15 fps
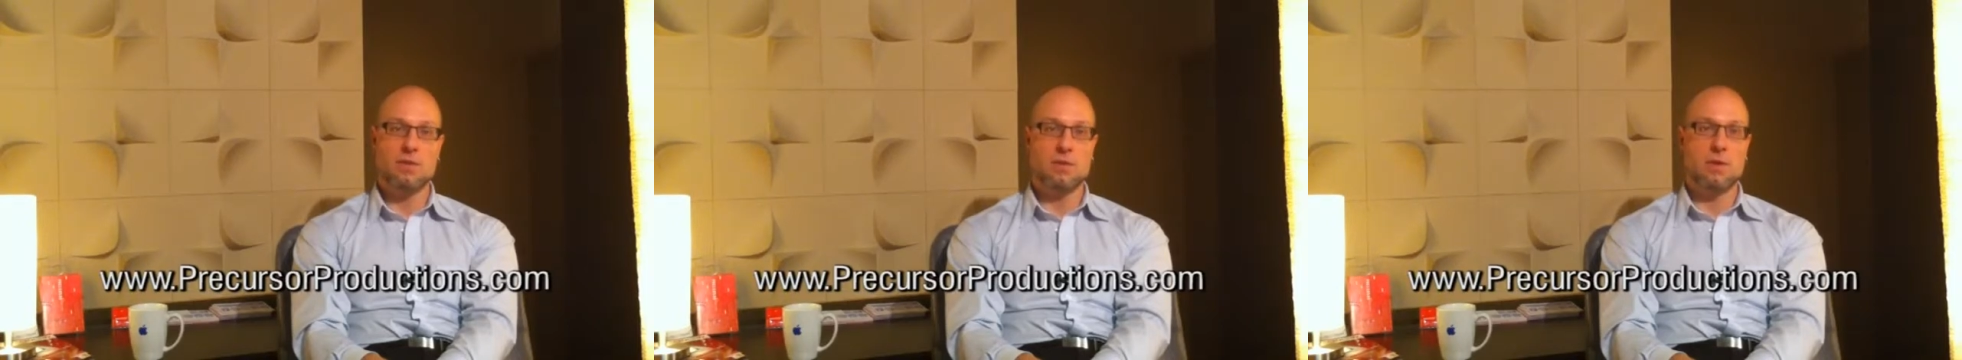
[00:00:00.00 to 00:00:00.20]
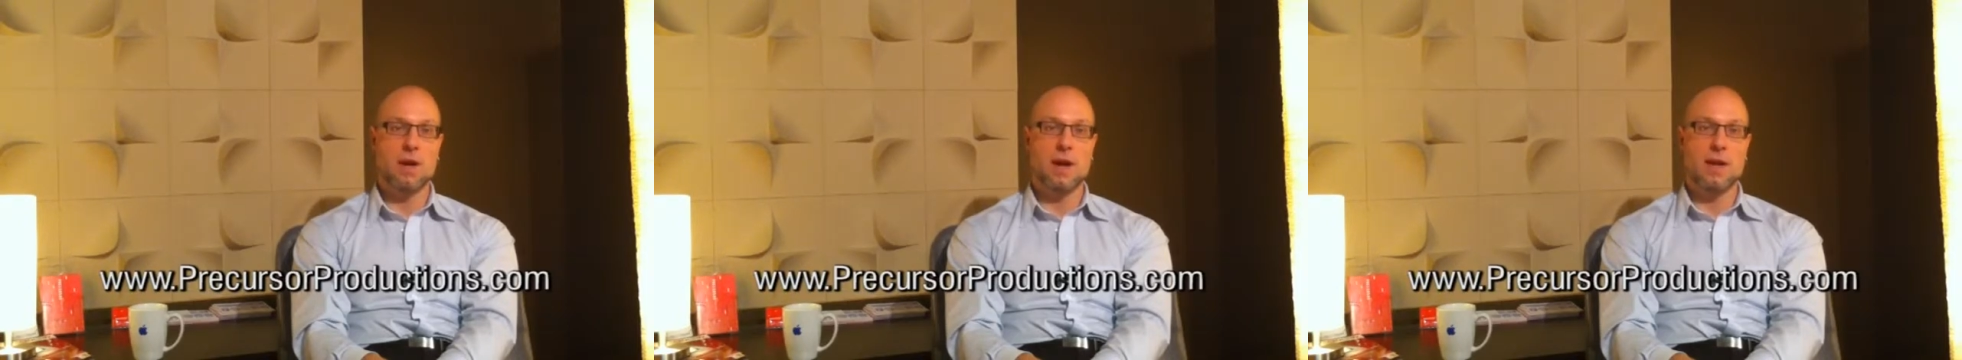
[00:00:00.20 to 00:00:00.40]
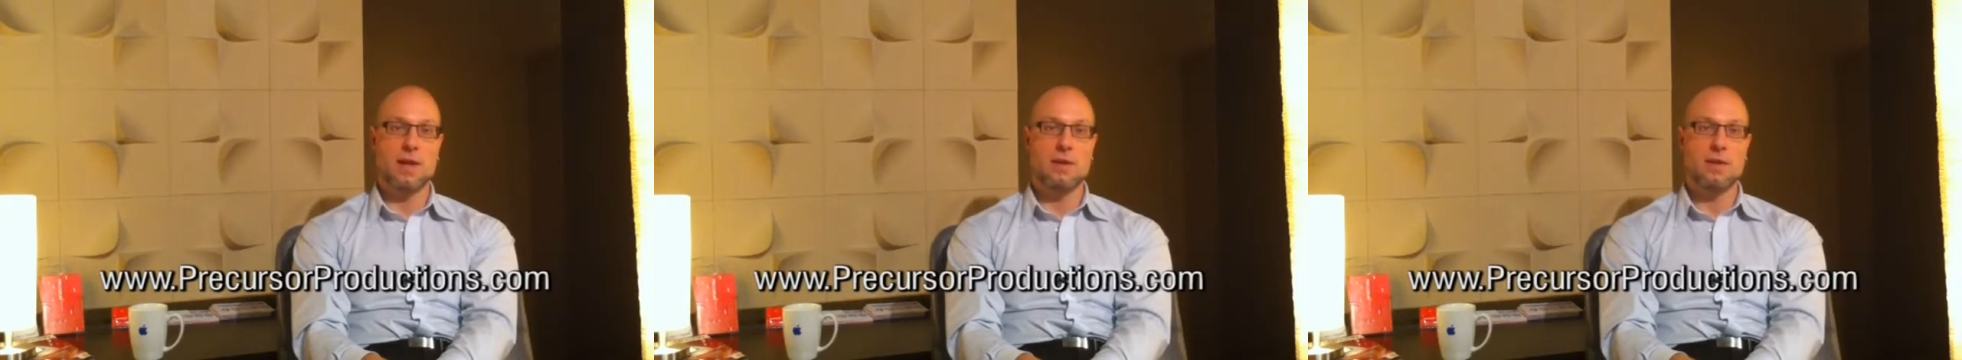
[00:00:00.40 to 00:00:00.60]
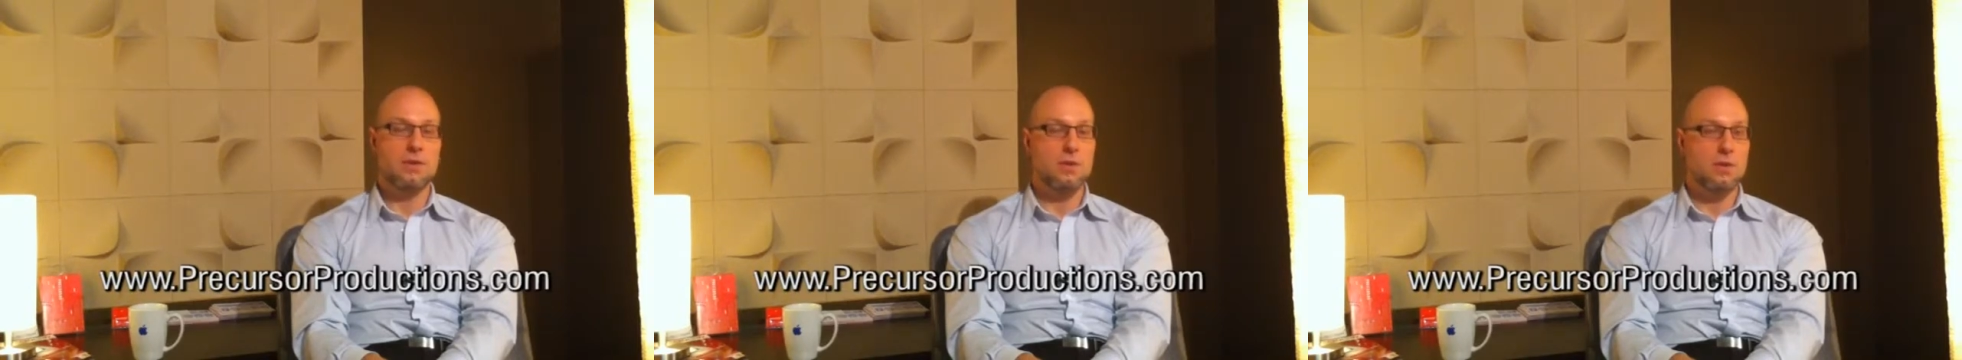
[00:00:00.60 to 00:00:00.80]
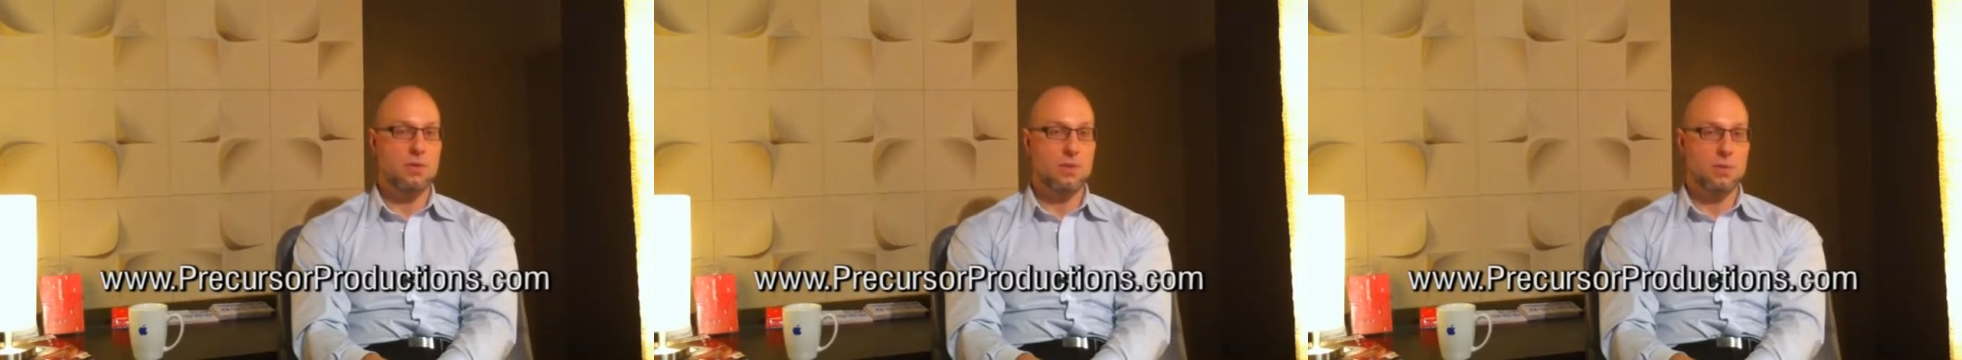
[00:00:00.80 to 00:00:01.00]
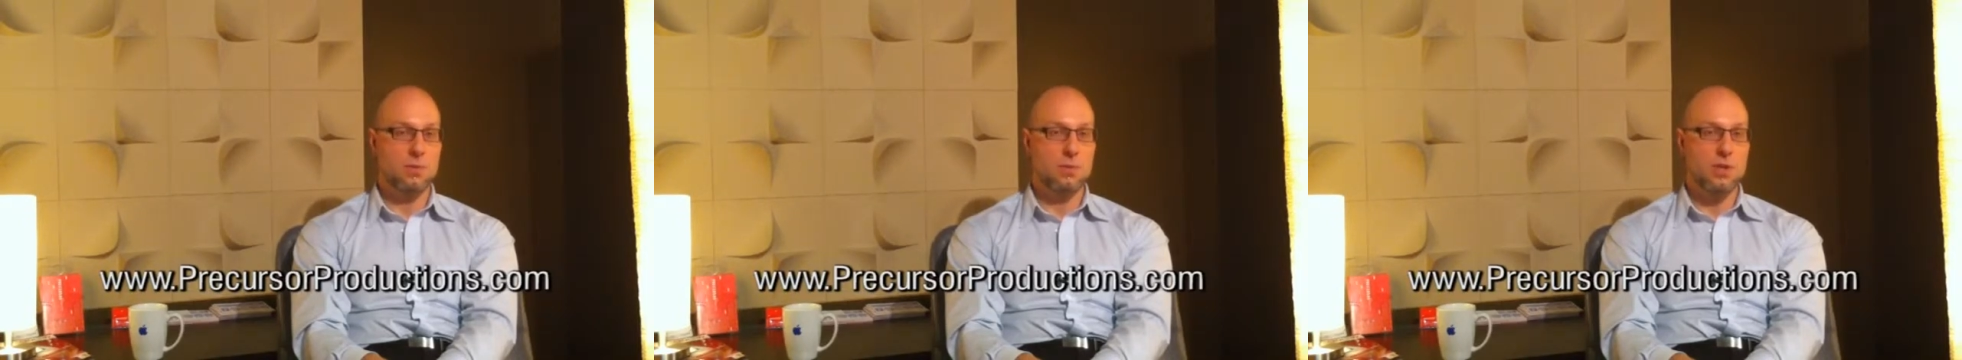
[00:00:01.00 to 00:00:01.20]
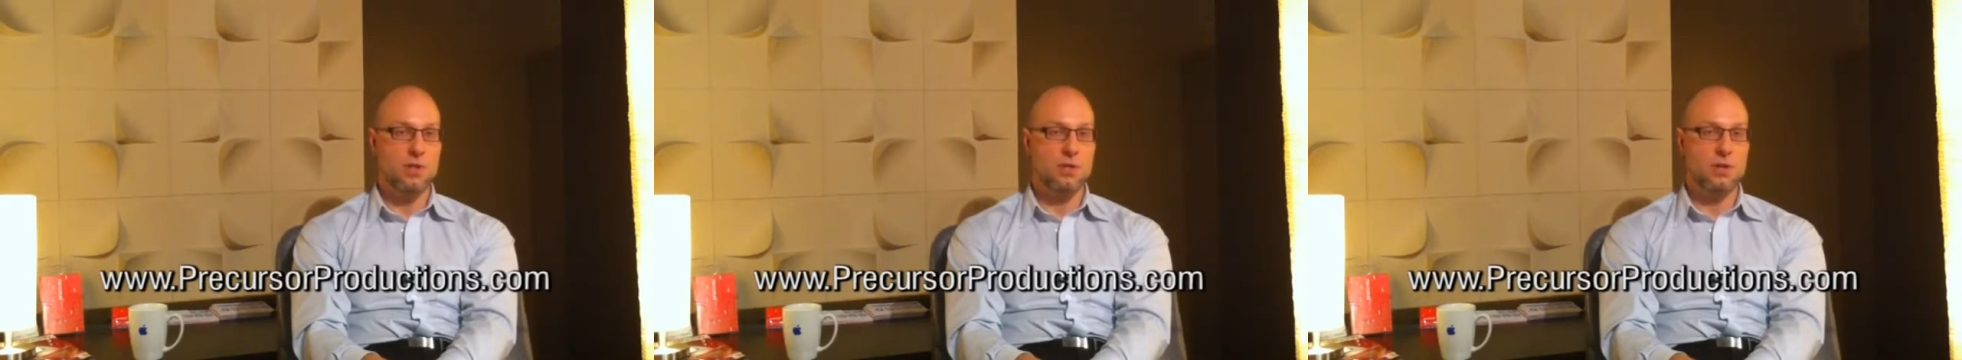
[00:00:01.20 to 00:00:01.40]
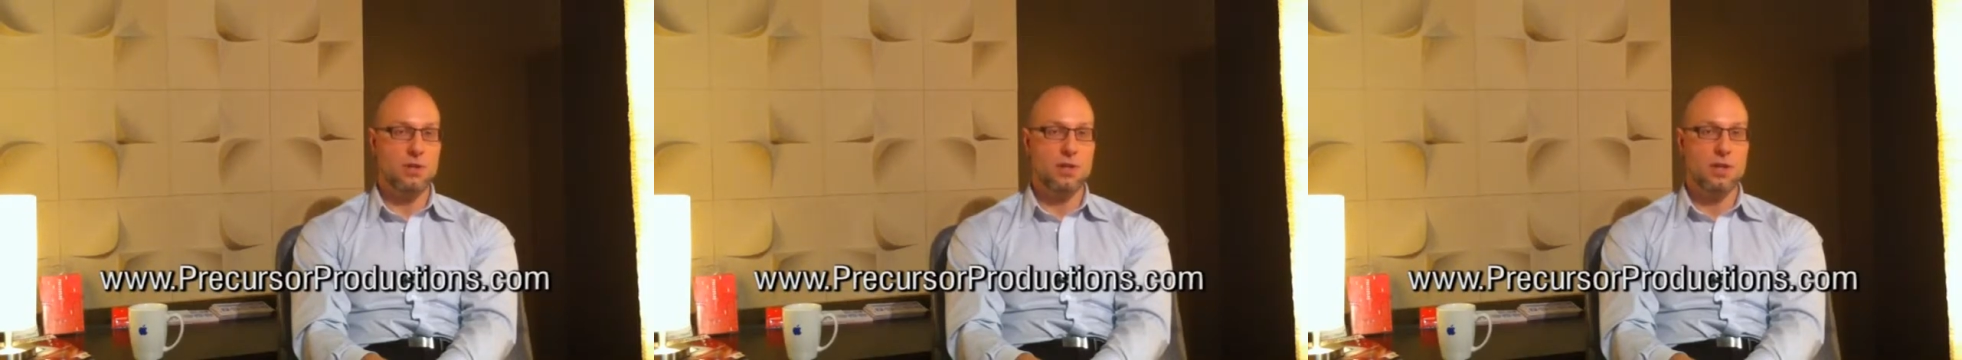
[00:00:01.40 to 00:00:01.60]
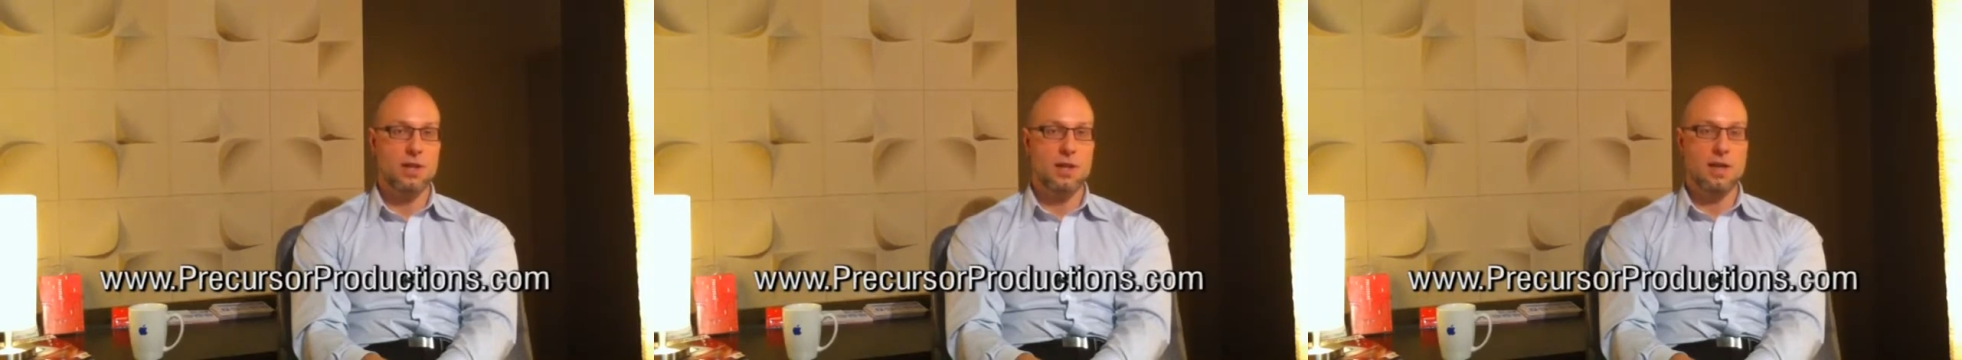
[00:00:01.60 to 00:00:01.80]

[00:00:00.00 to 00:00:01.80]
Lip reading: variety, to do some research,